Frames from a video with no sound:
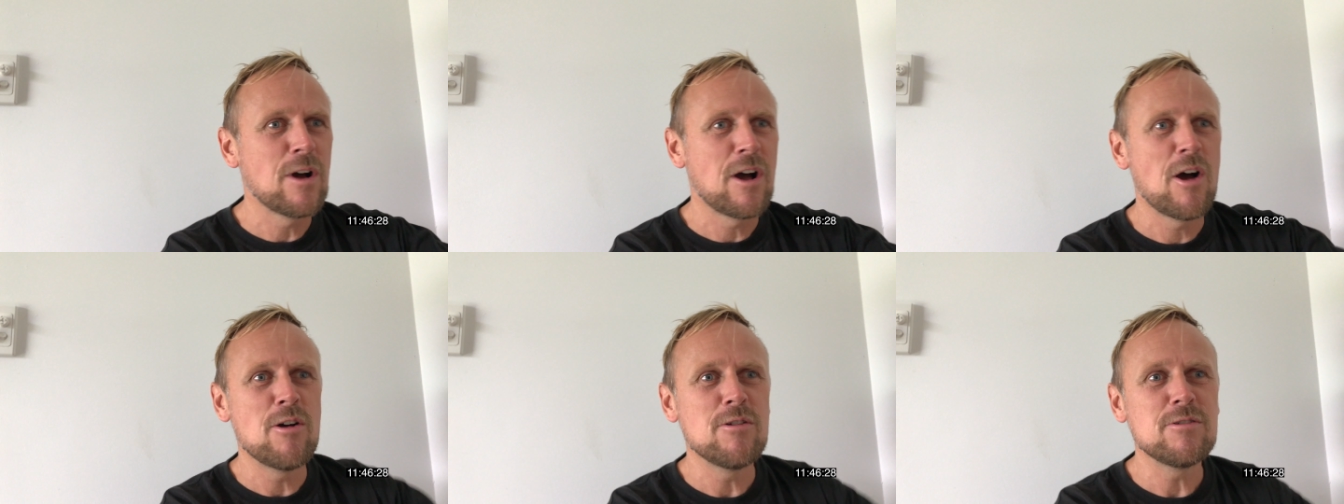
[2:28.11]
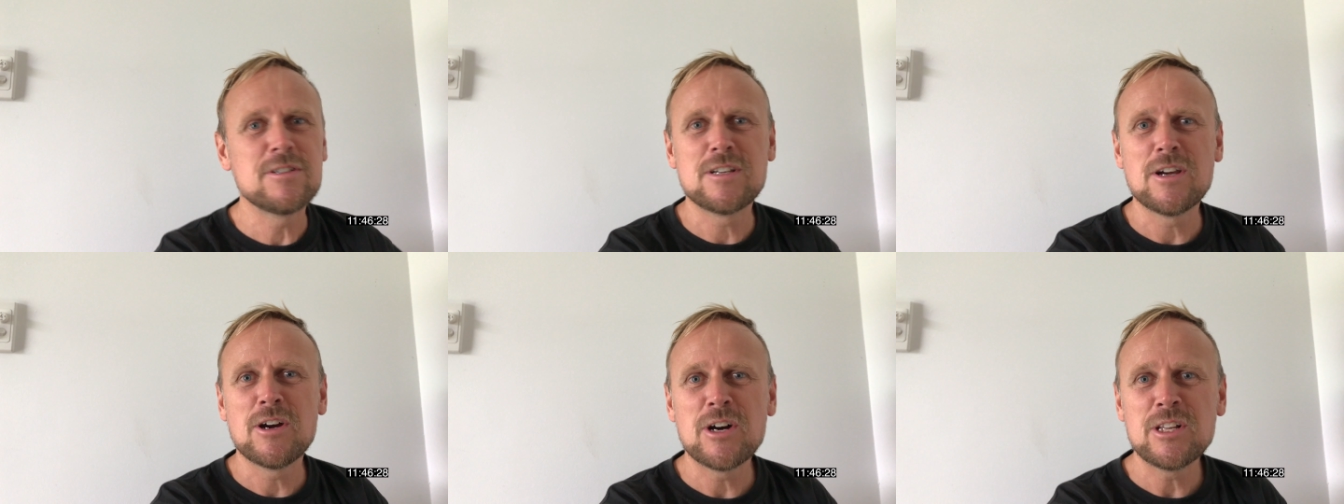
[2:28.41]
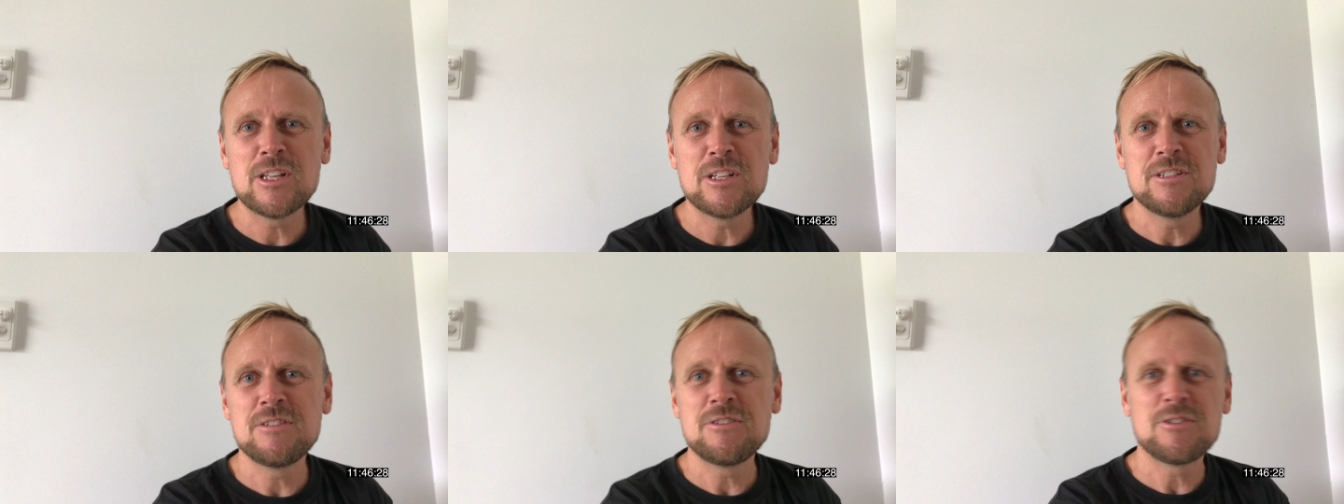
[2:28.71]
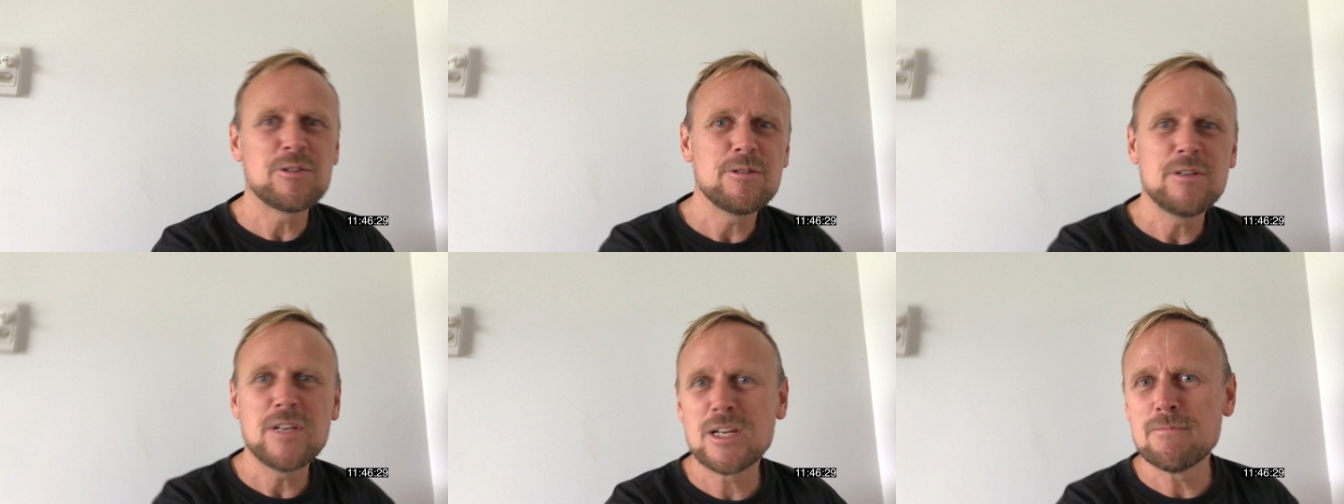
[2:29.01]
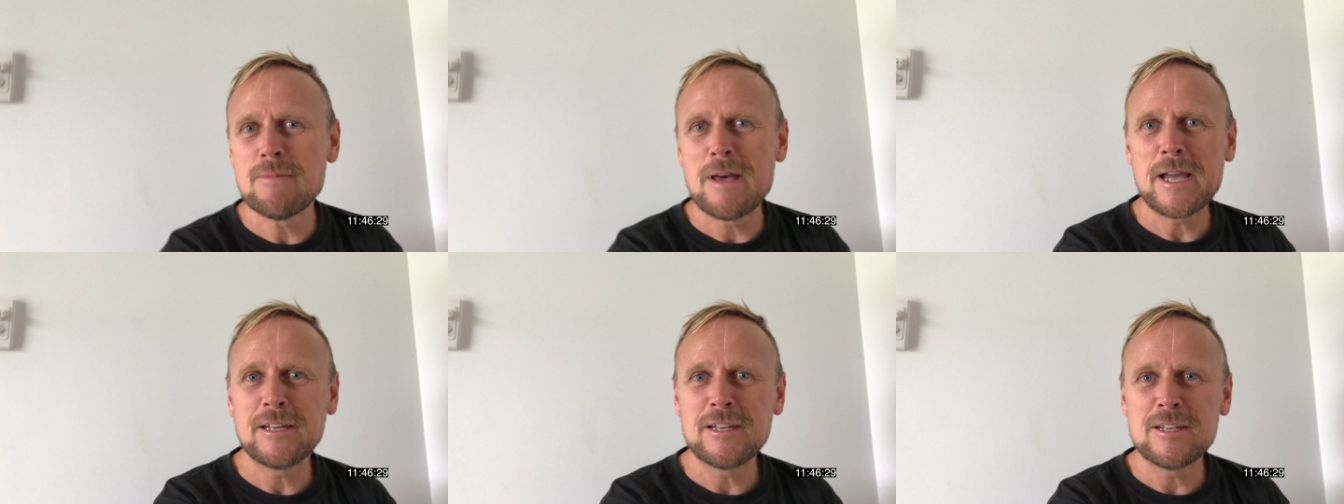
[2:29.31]
a hotel until you
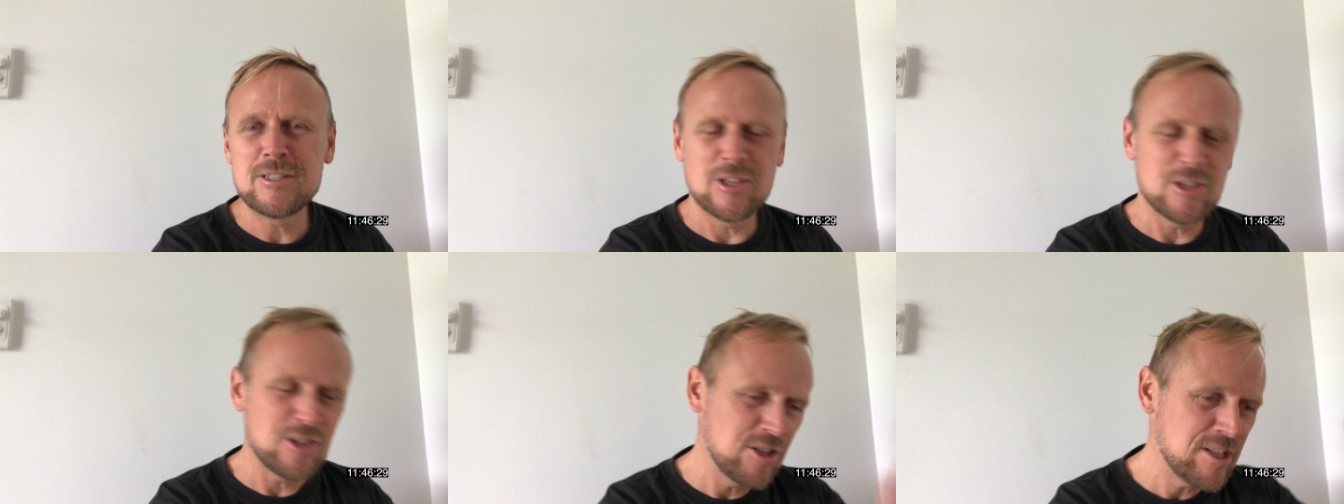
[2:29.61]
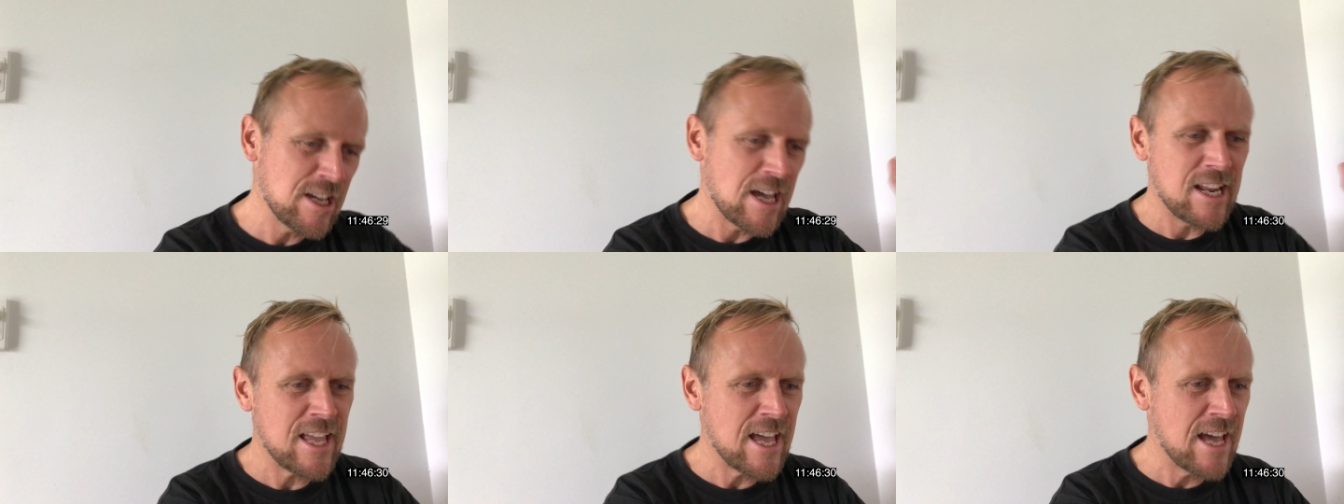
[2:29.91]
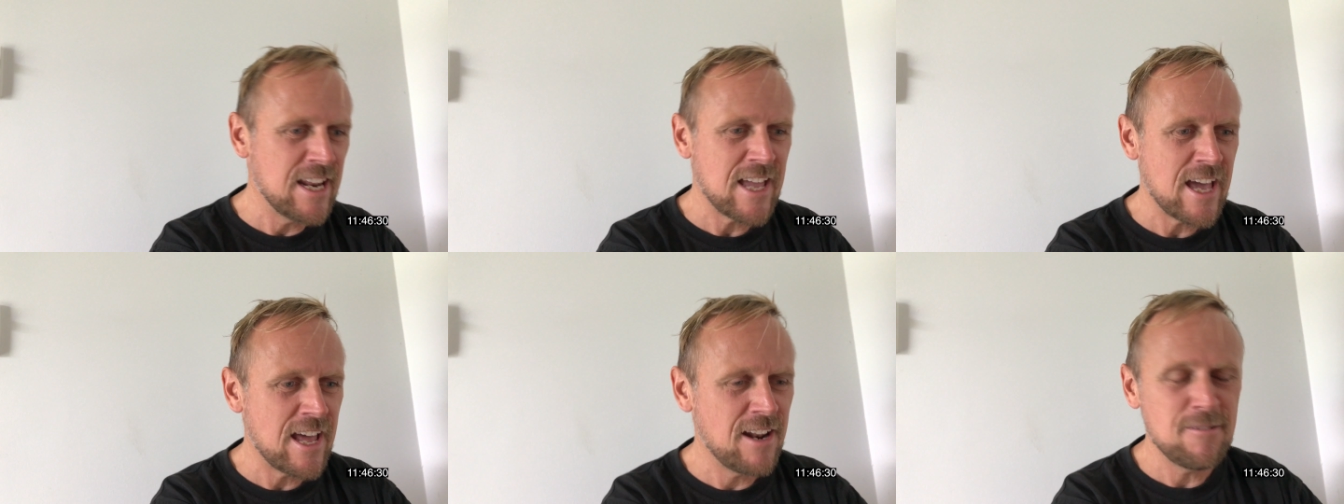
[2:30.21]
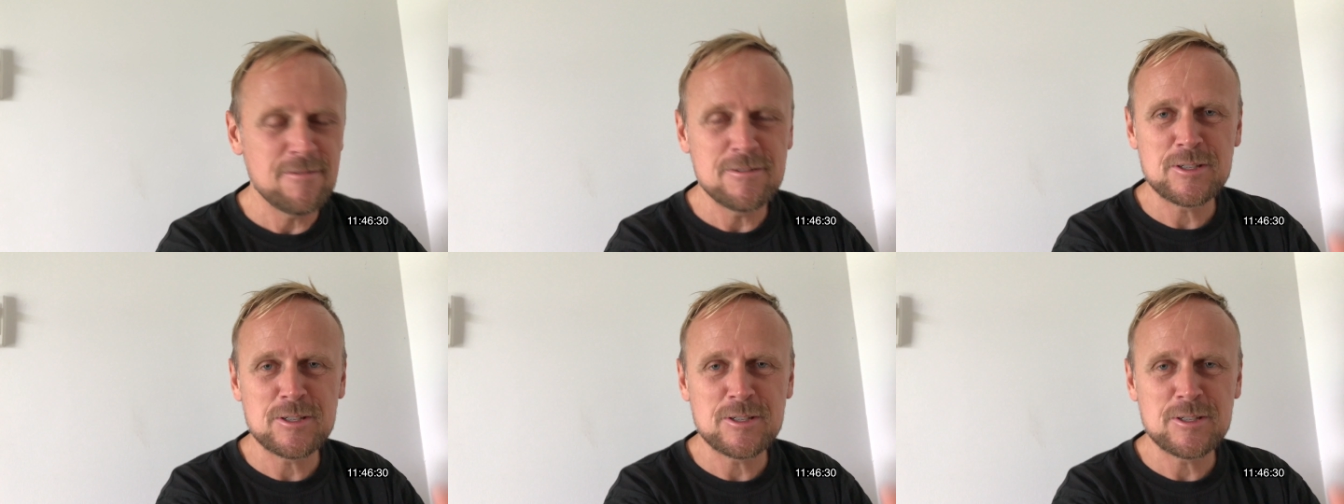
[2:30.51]
can make a decision, yada, yada, yada.